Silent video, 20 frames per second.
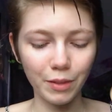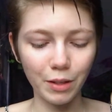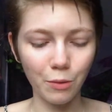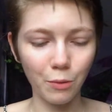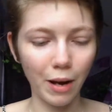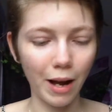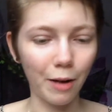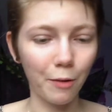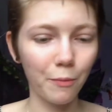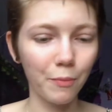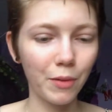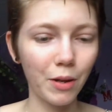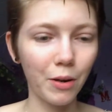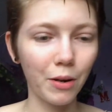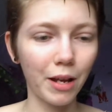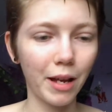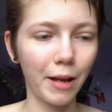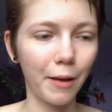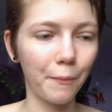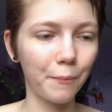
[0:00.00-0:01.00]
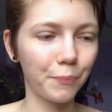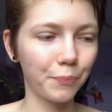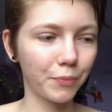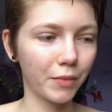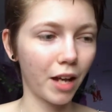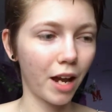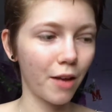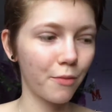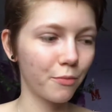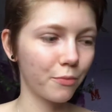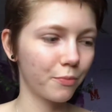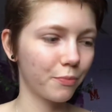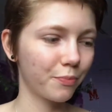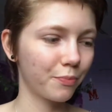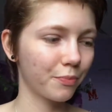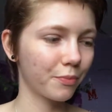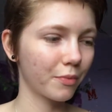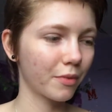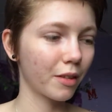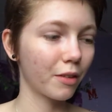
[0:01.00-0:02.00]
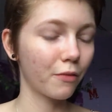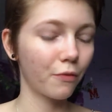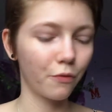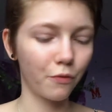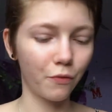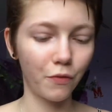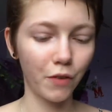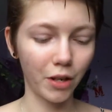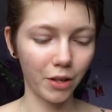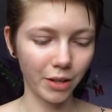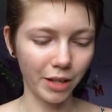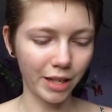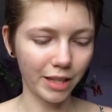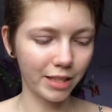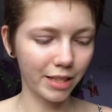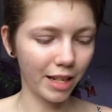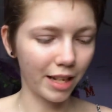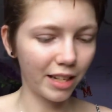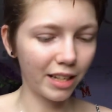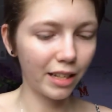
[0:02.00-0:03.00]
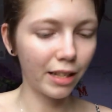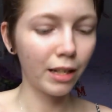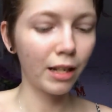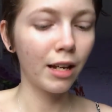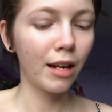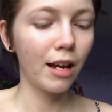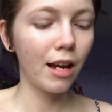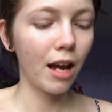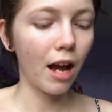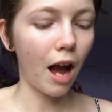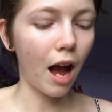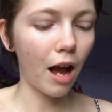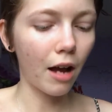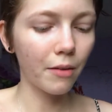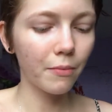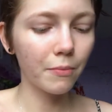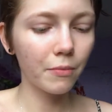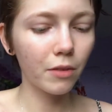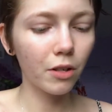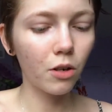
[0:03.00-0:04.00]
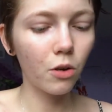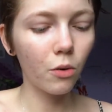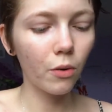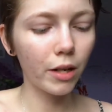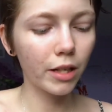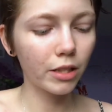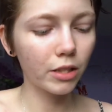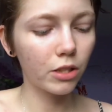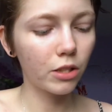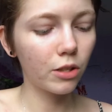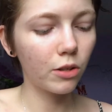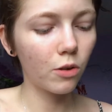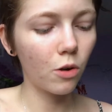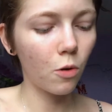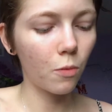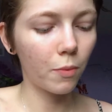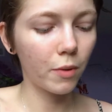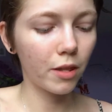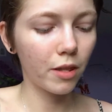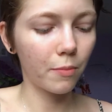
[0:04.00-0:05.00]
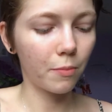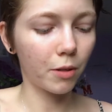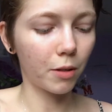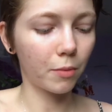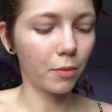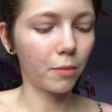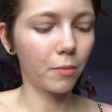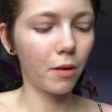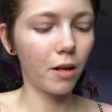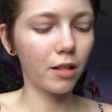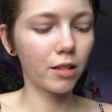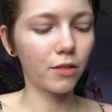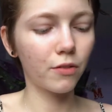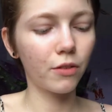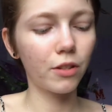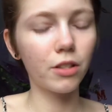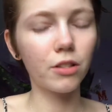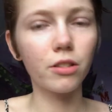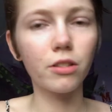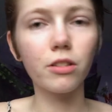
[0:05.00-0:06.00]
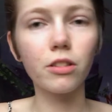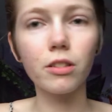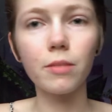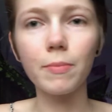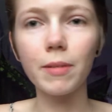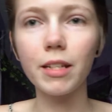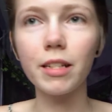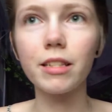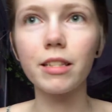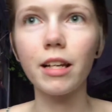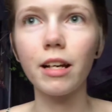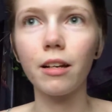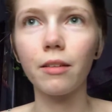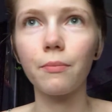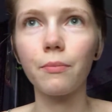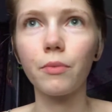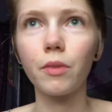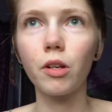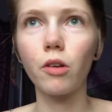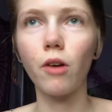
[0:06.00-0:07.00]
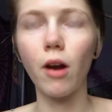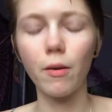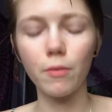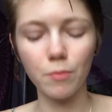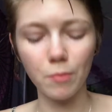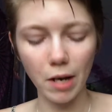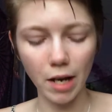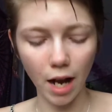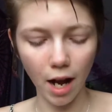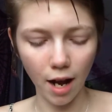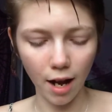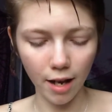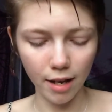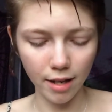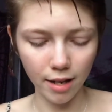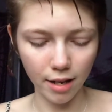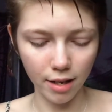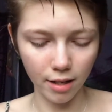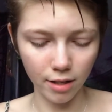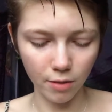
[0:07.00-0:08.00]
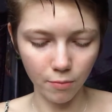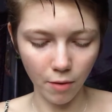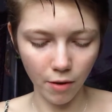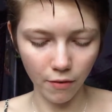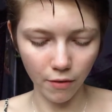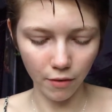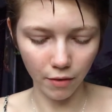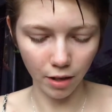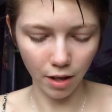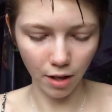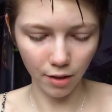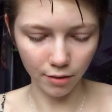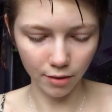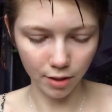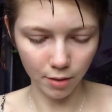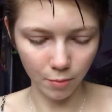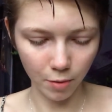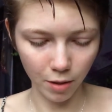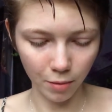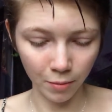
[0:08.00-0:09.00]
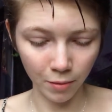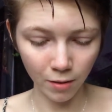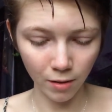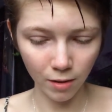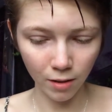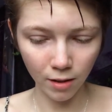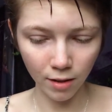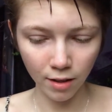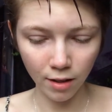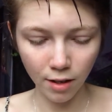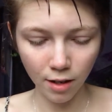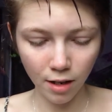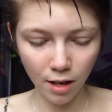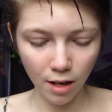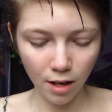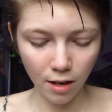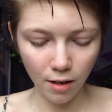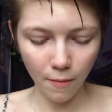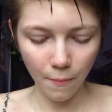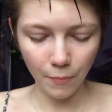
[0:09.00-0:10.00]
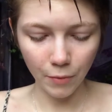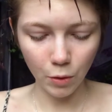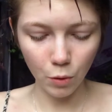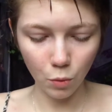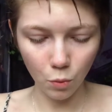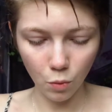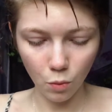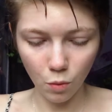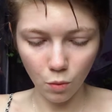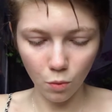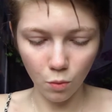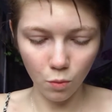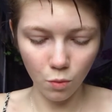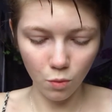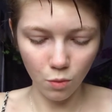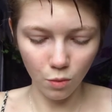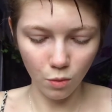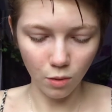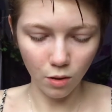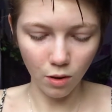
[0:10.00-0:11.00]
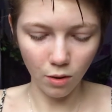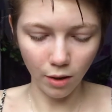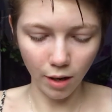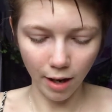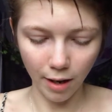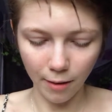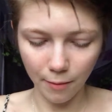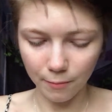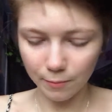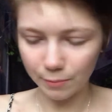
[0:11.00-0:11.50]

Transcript: Wow. Okay, I'm very excited. I'm going to open the purple box first, just because that grabs my eye and my favorite color is purple. Ooh, okay.